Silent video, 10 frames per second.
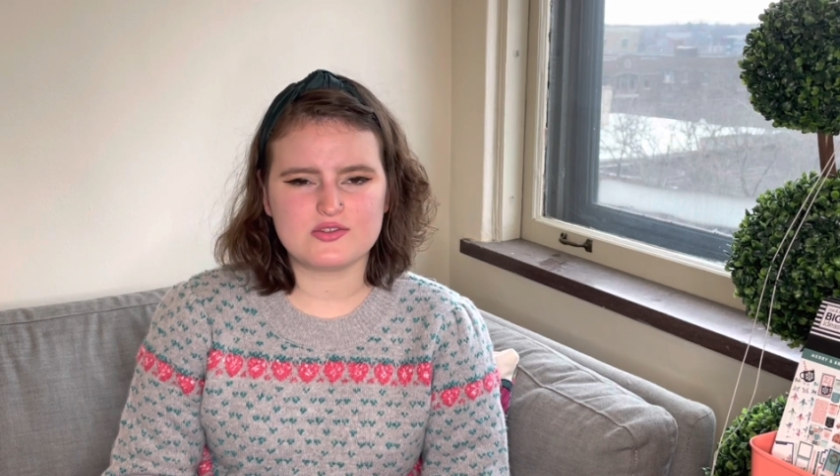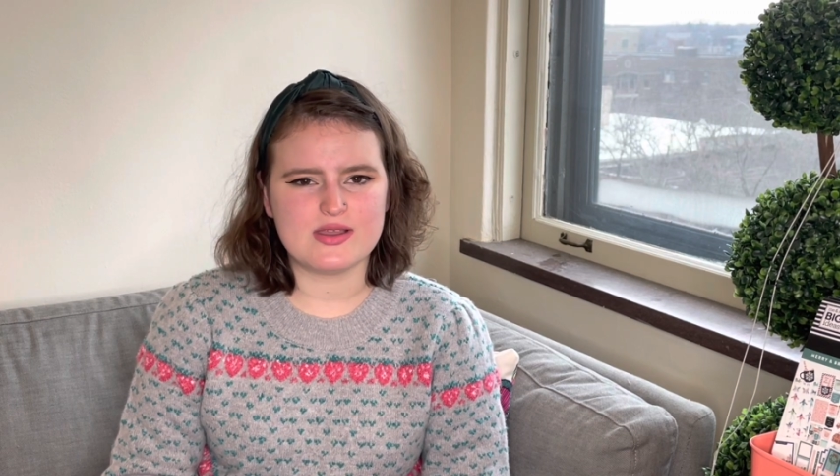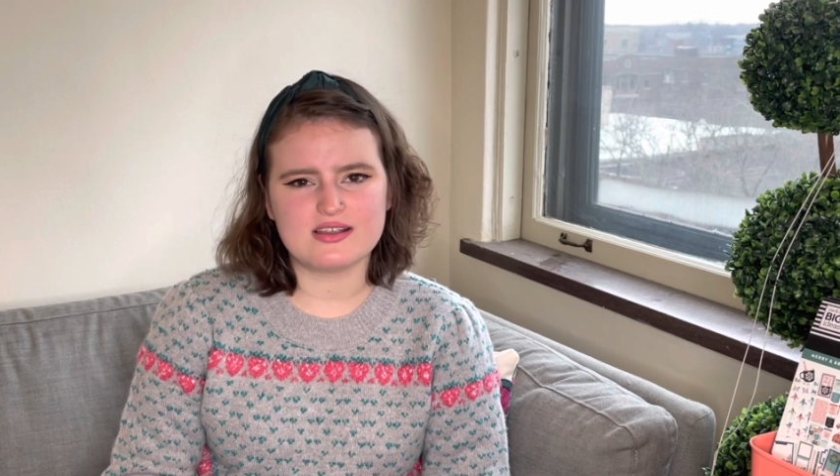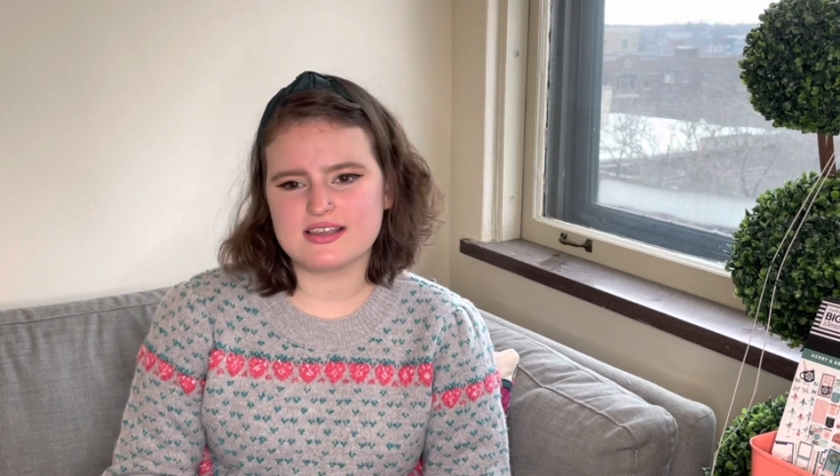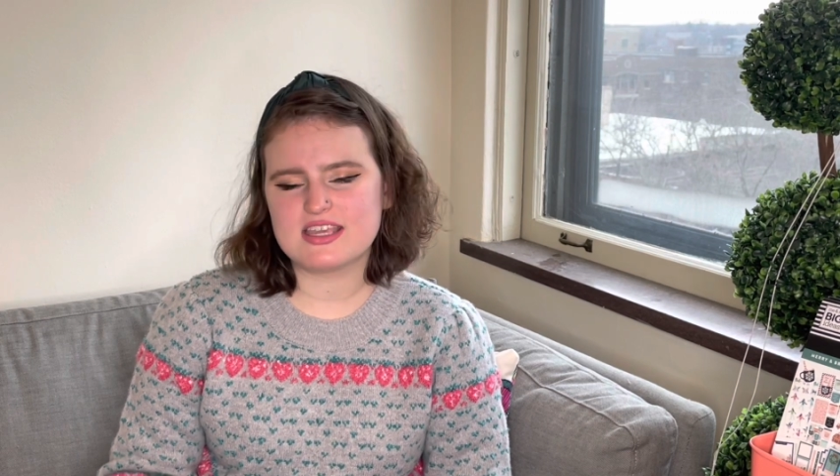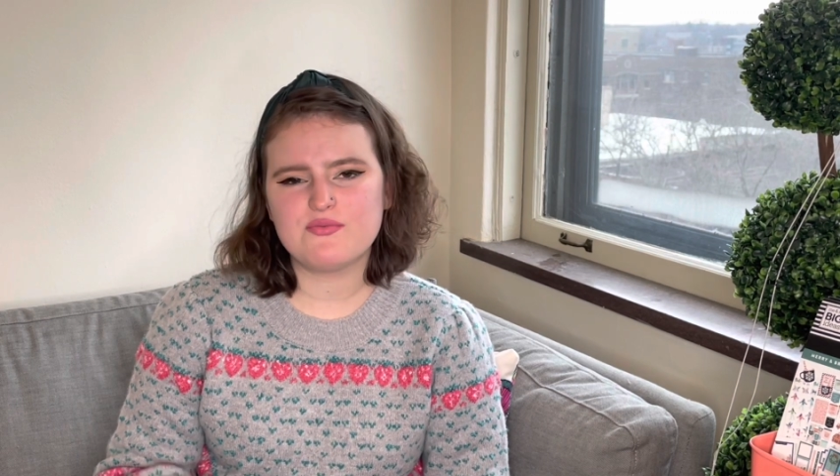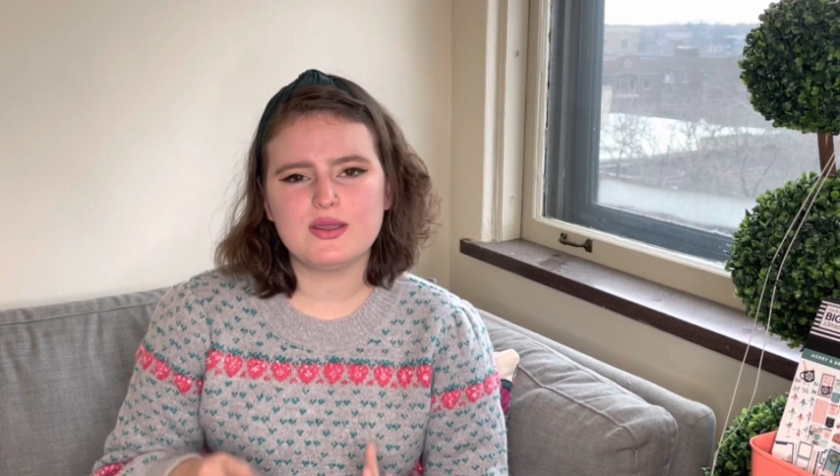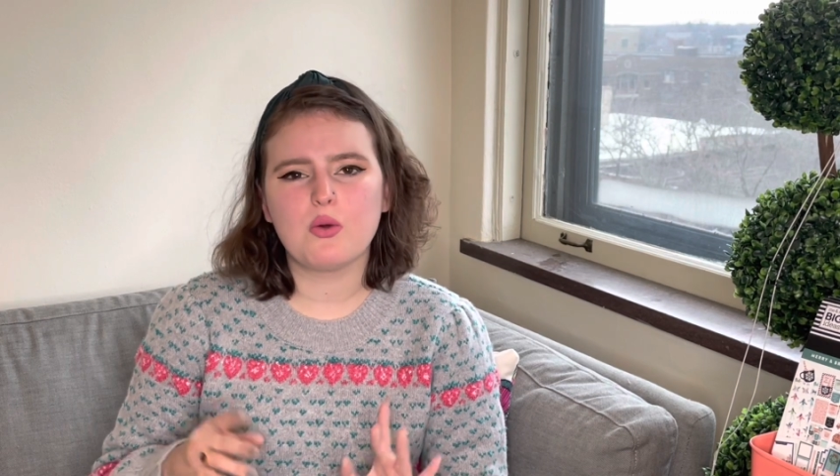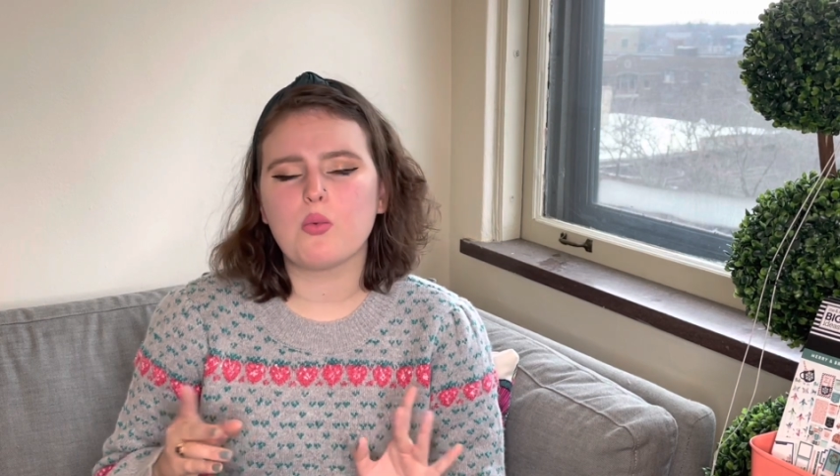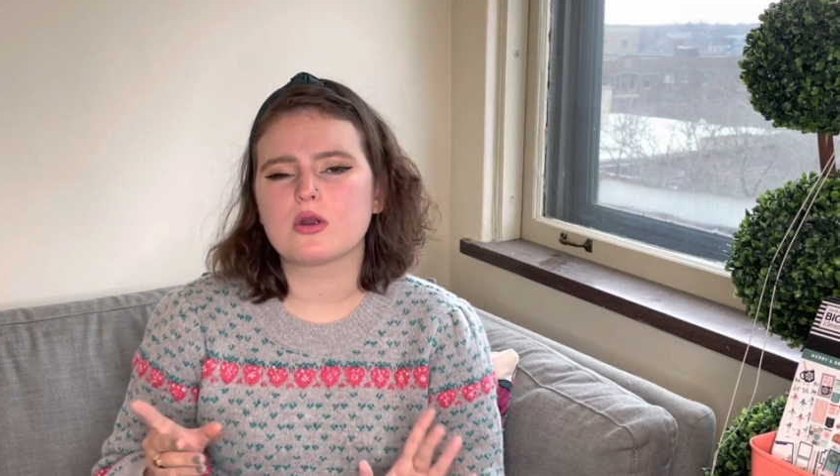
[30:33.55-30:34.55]
week? Like give me
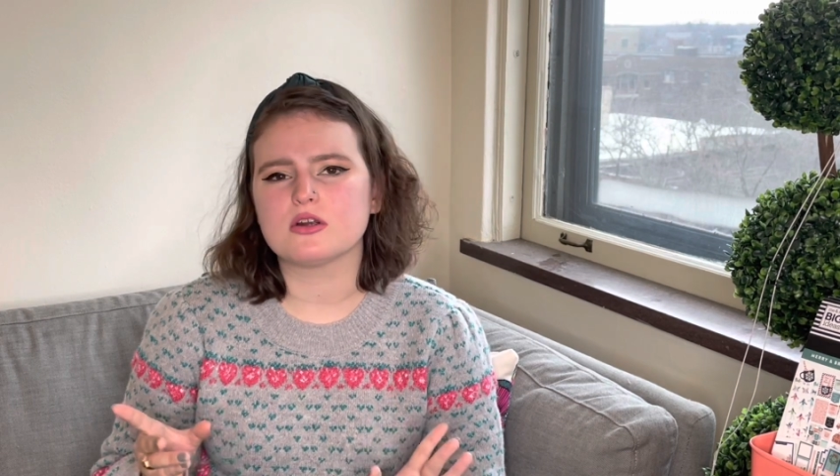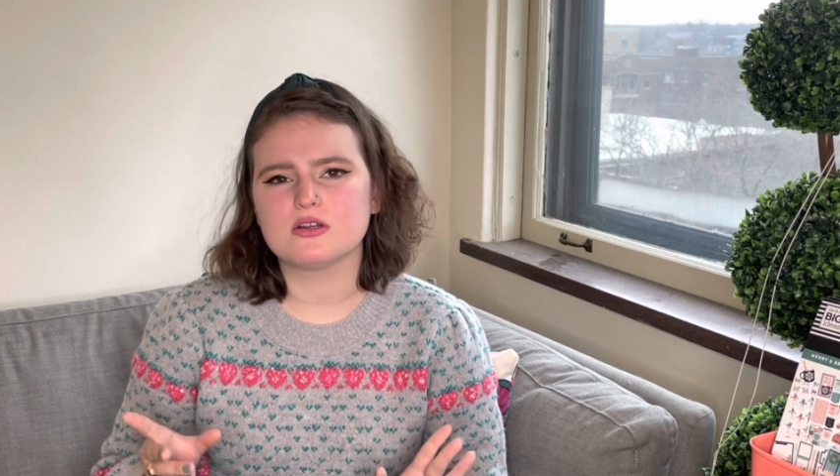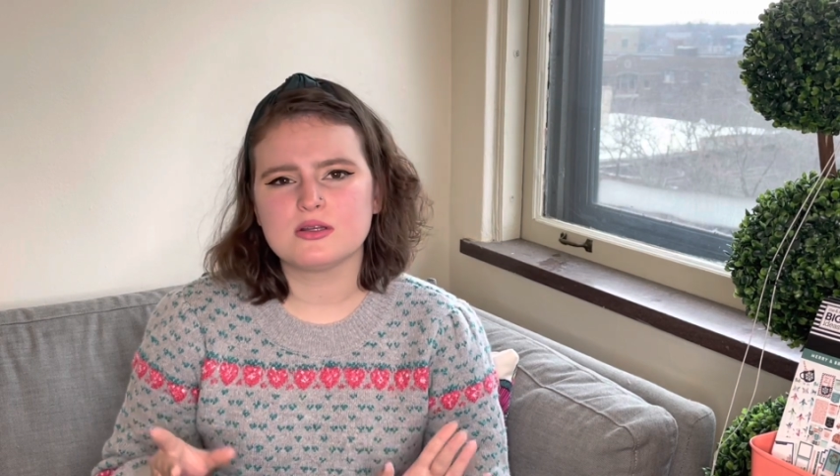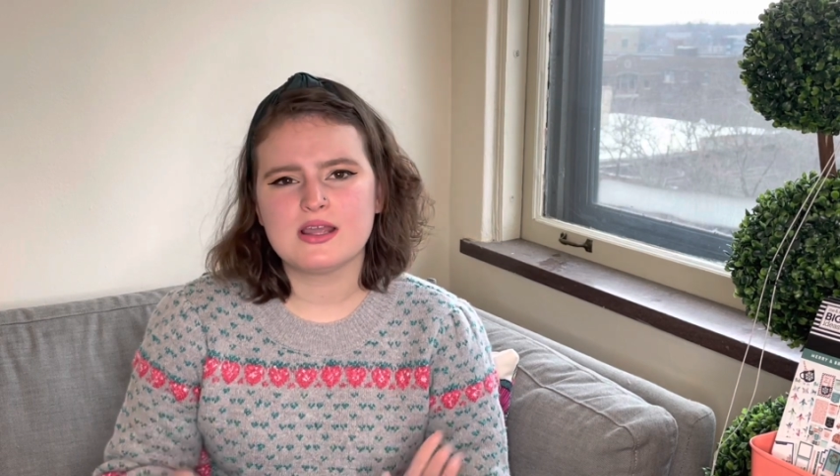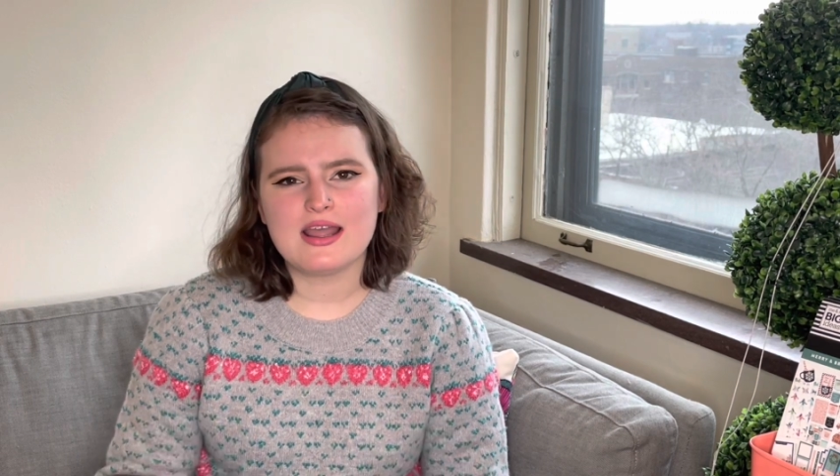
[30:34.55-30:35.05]
a word.